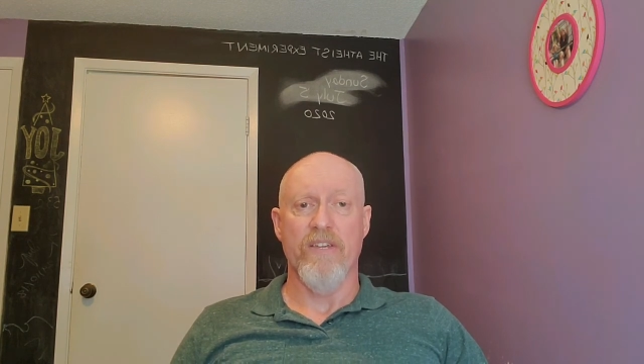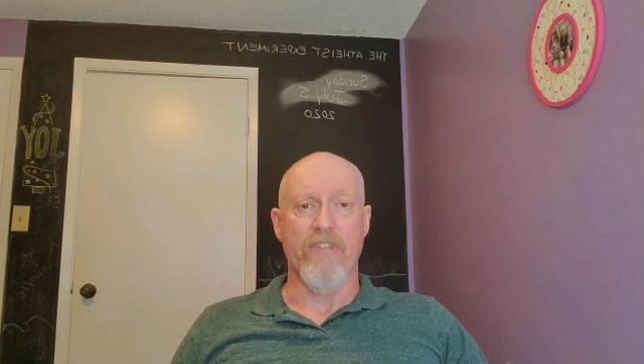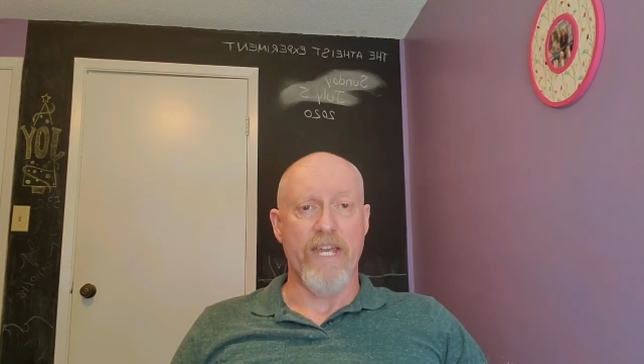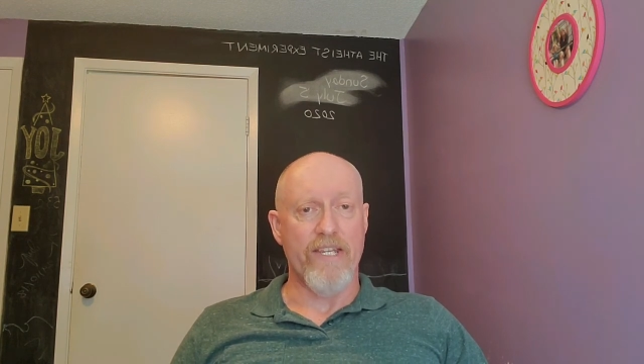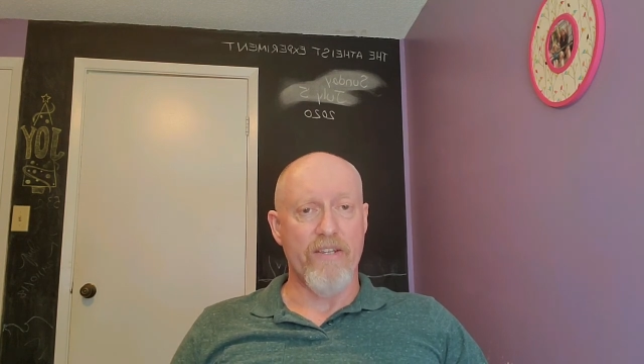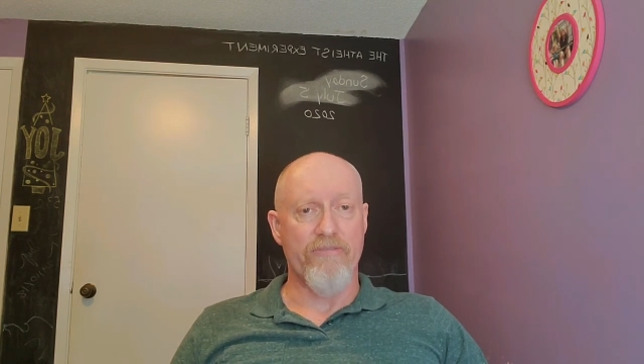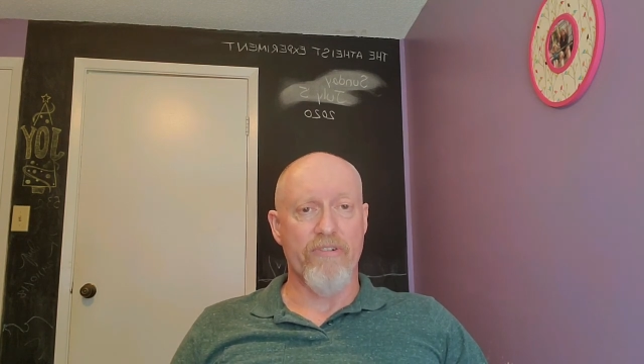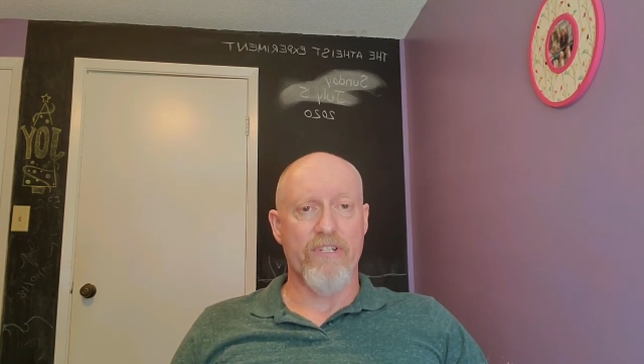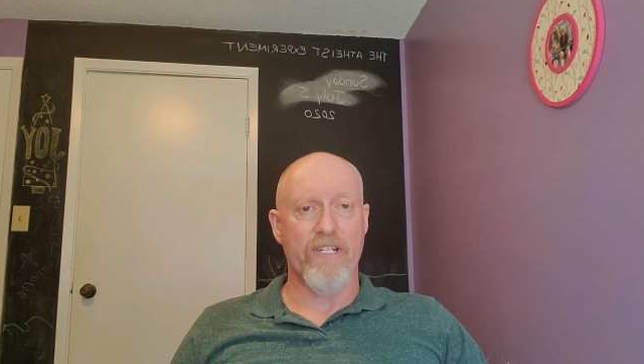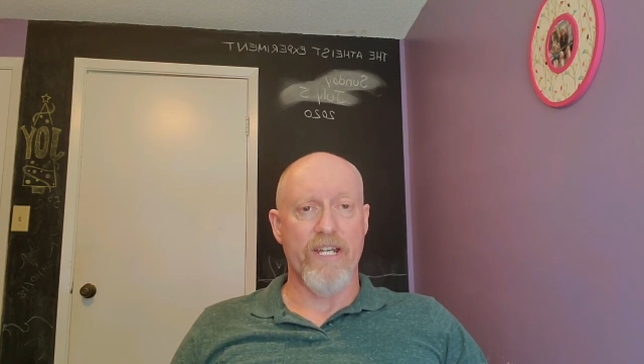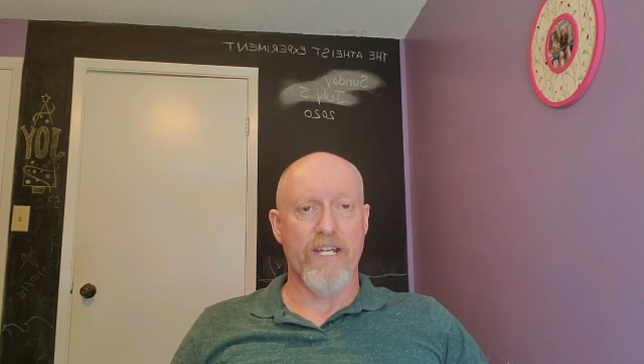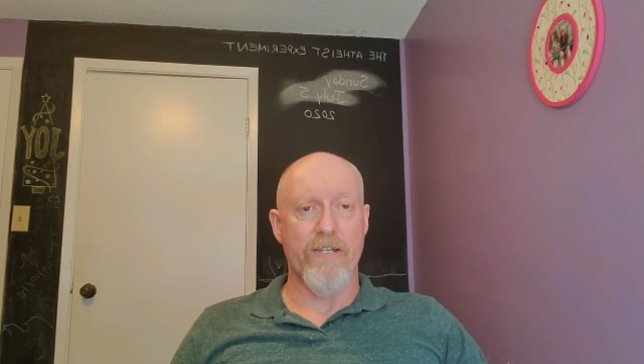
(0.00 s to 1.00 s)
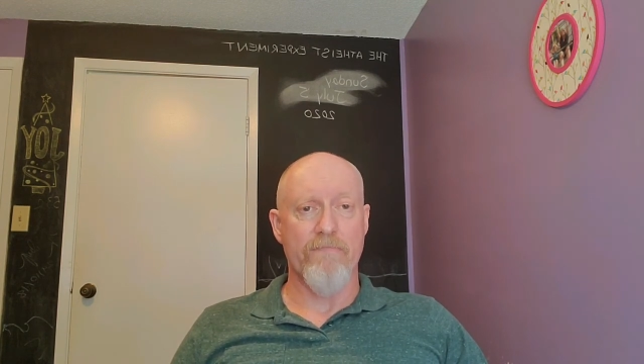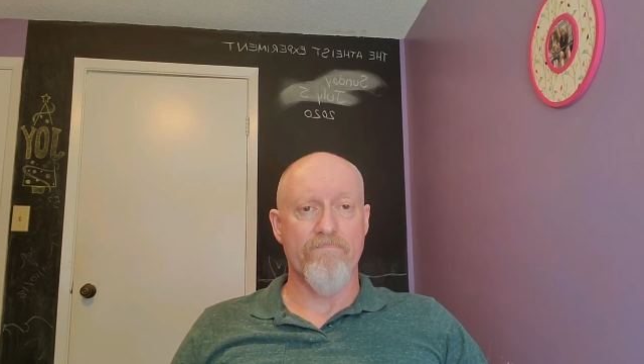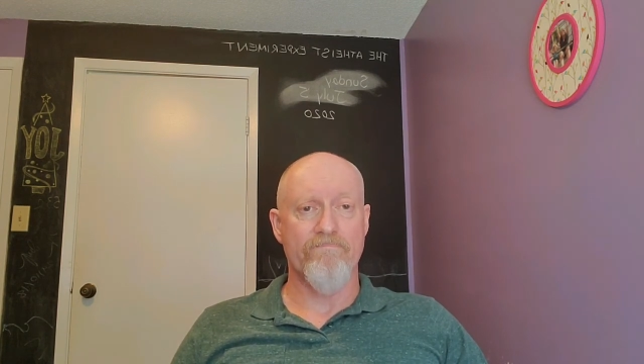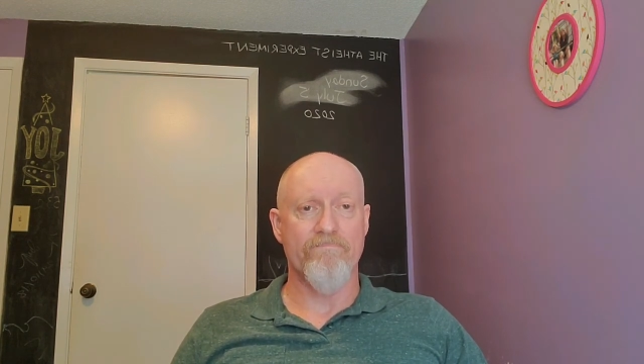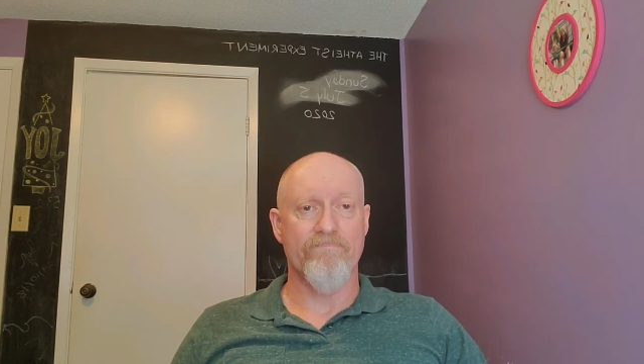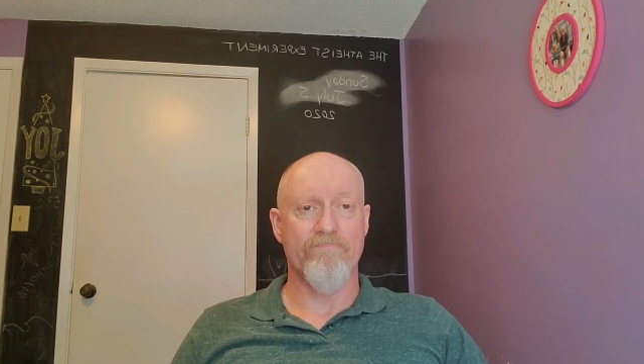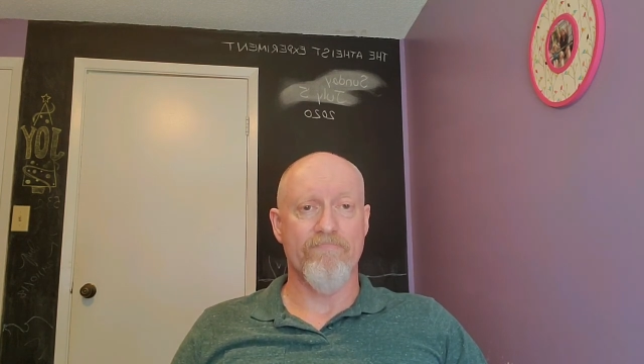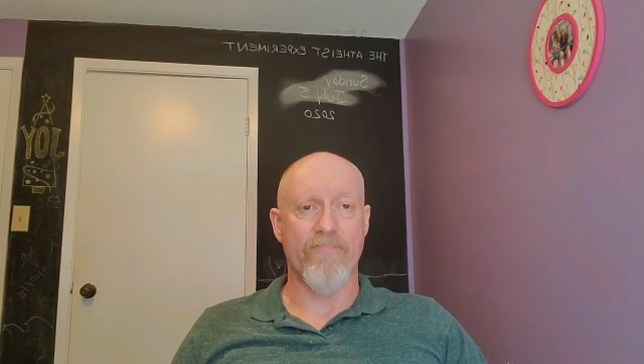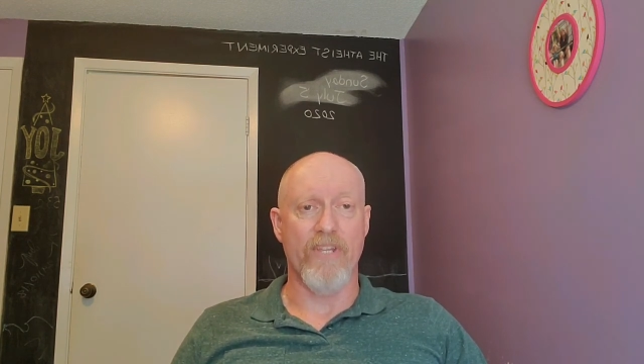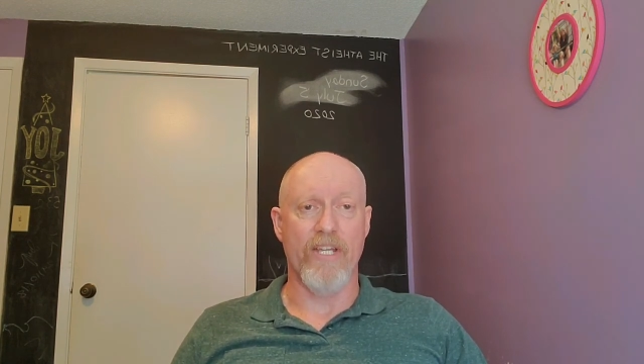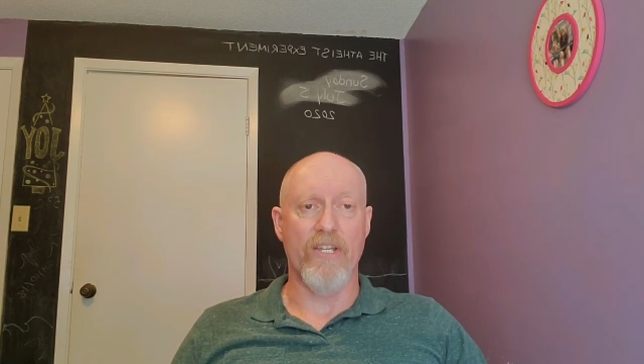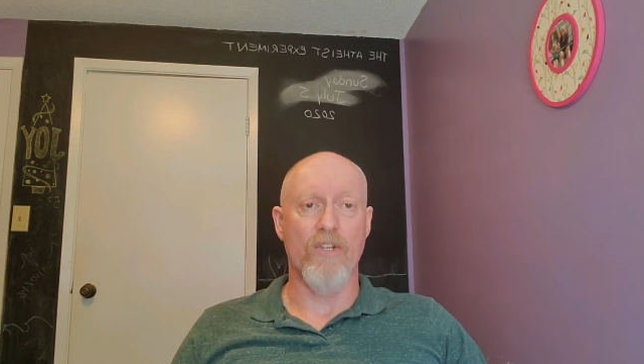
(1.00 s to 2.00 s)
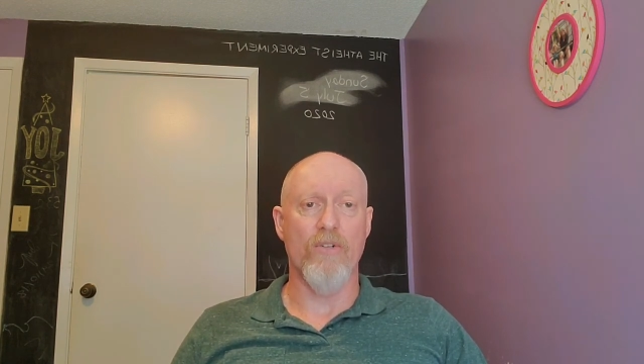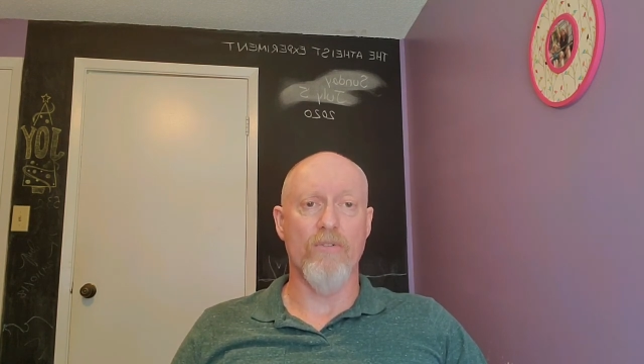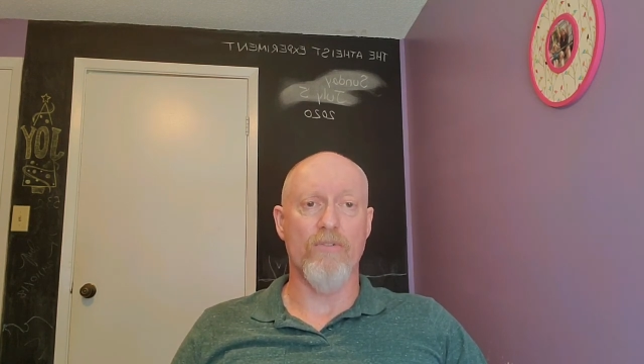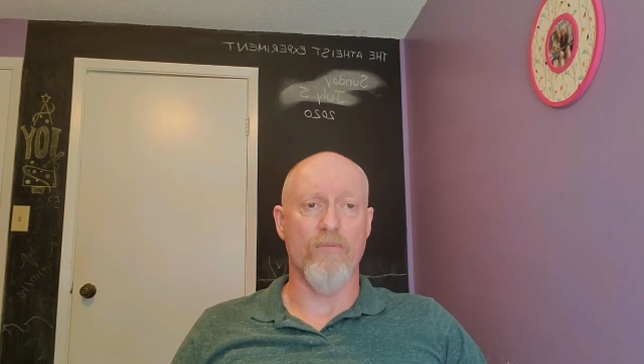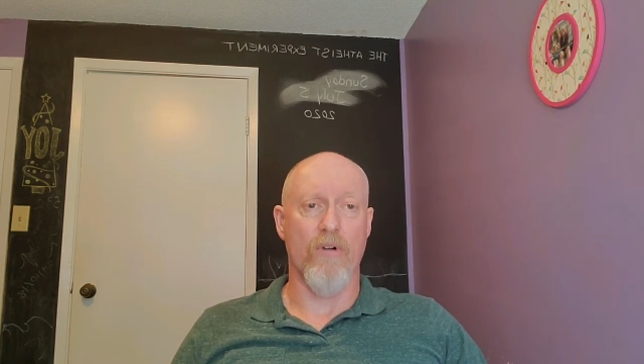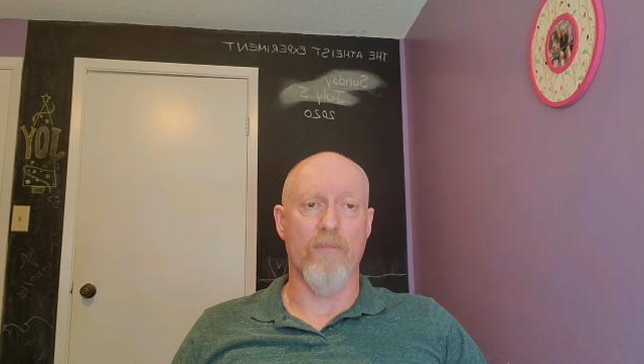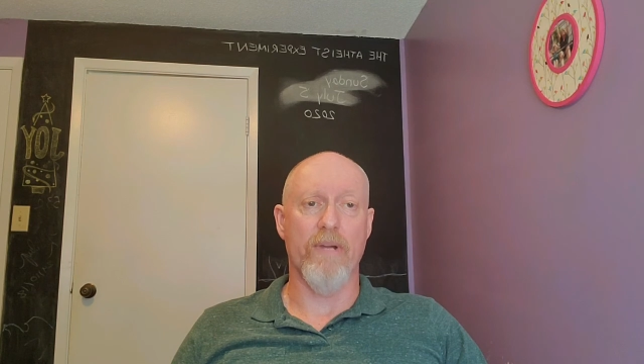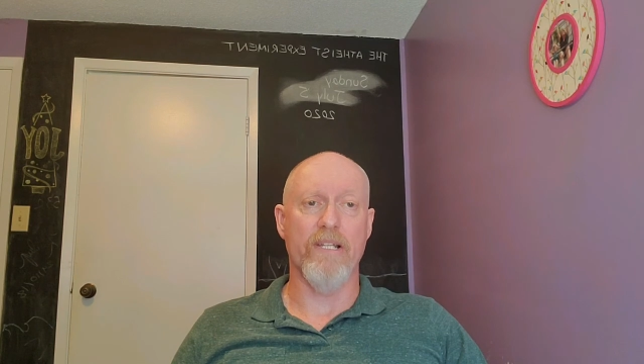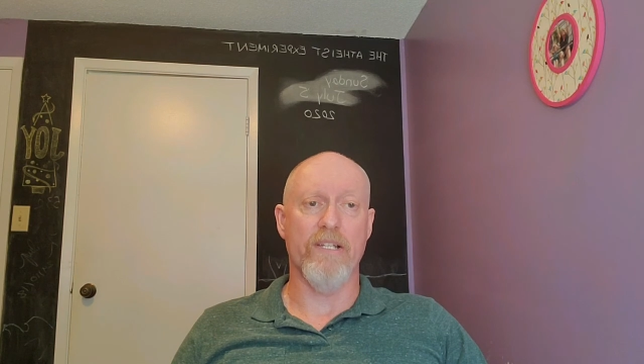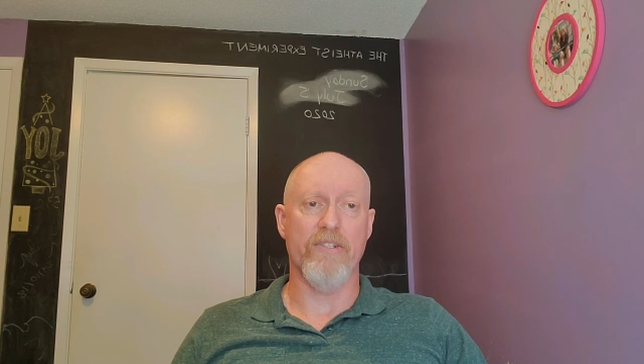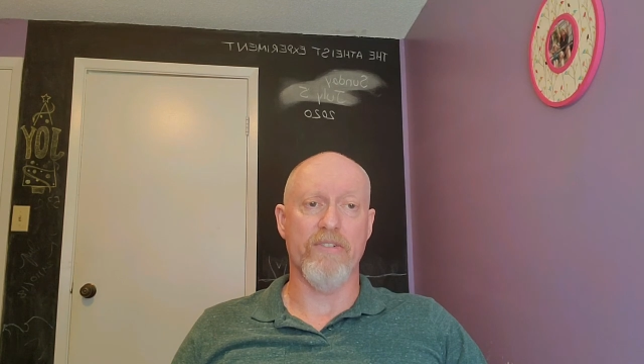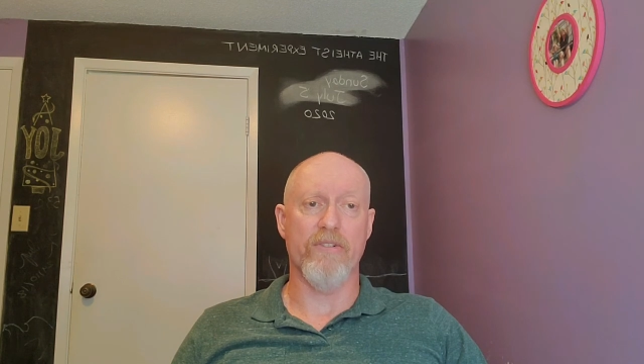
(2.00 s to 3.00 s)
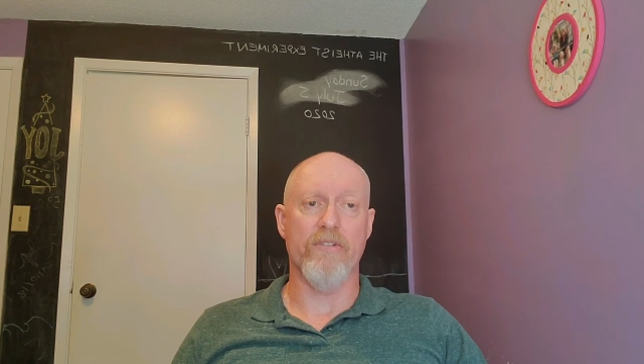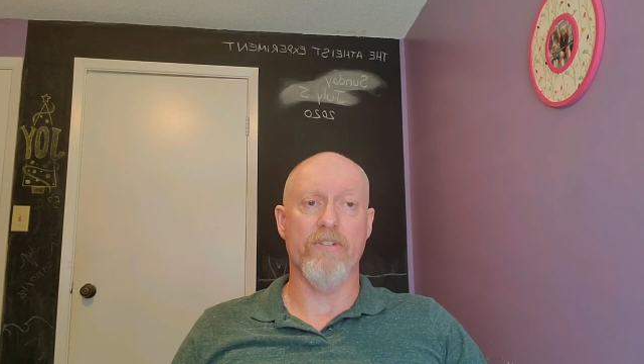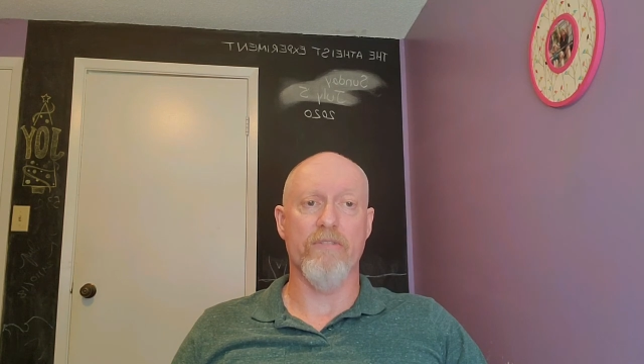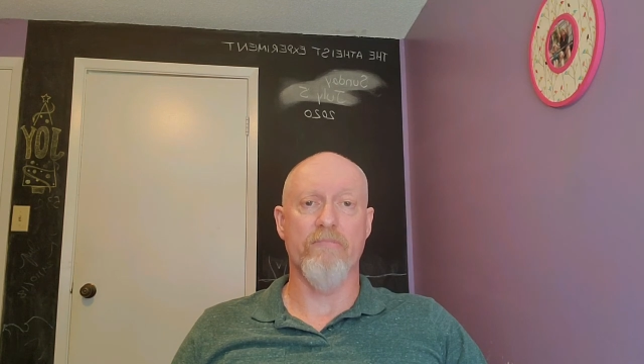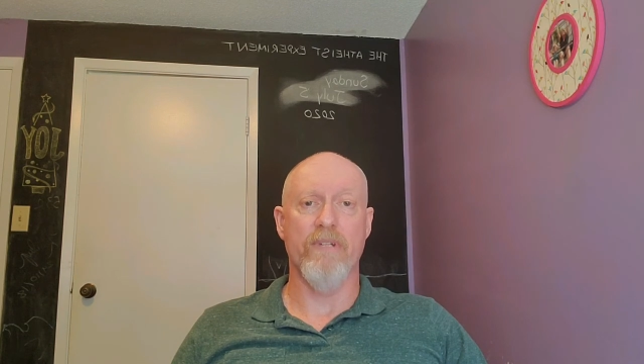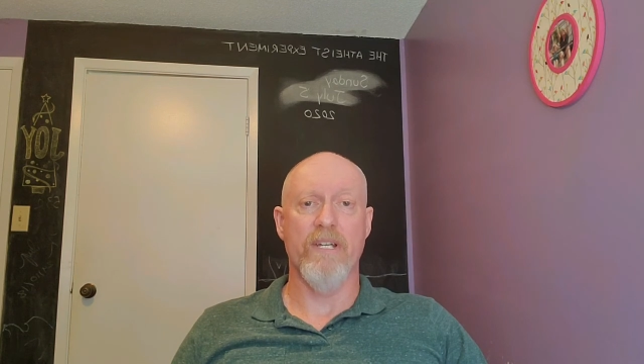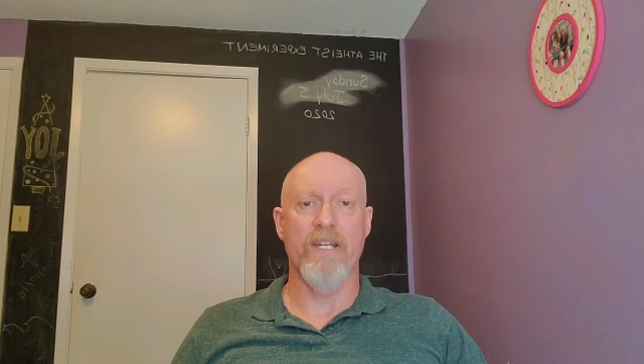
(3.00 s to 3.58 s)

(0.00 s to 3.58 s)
Thank you for today. Thank you to all my listeners.